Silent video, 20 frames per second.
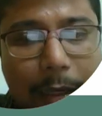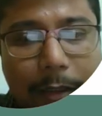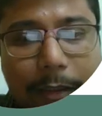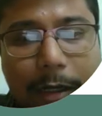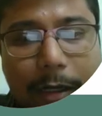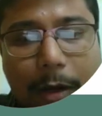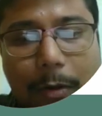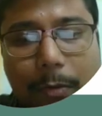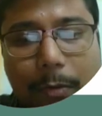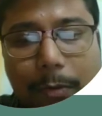
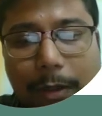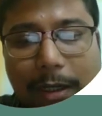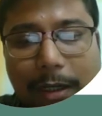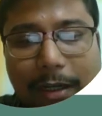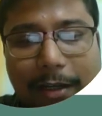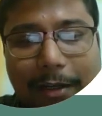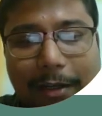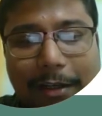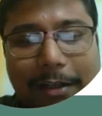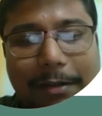Now
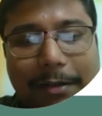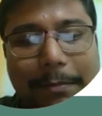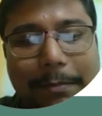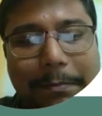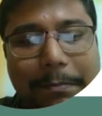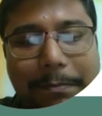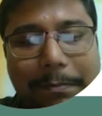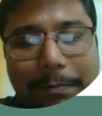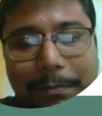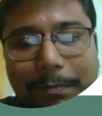
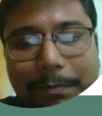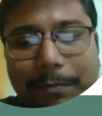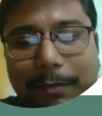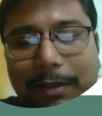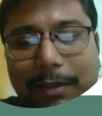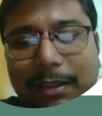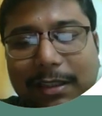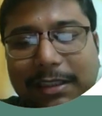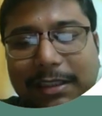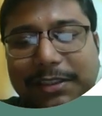
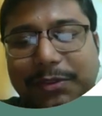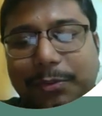this